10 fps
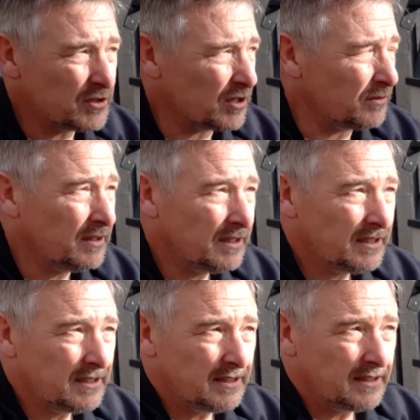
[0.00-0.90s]
So,
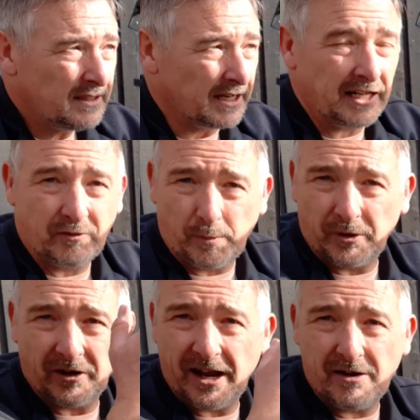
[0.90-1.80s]
and I live up
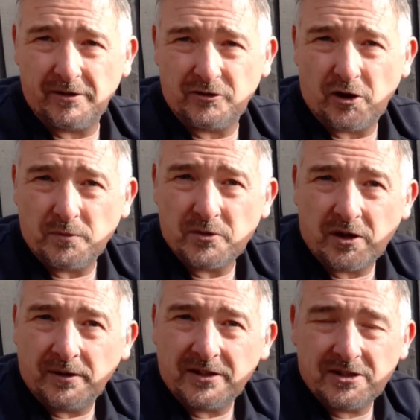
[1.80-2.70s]
on an aerodrome,
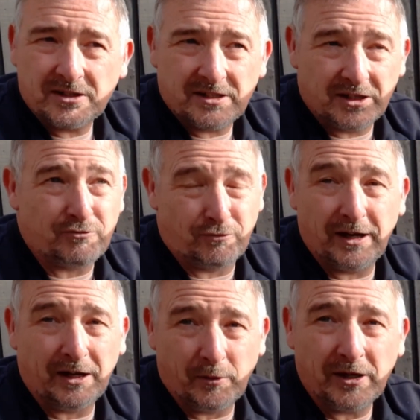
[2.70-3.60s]
so it's
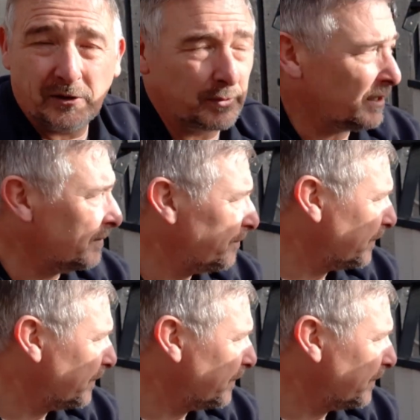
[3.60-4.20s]
really windy up here.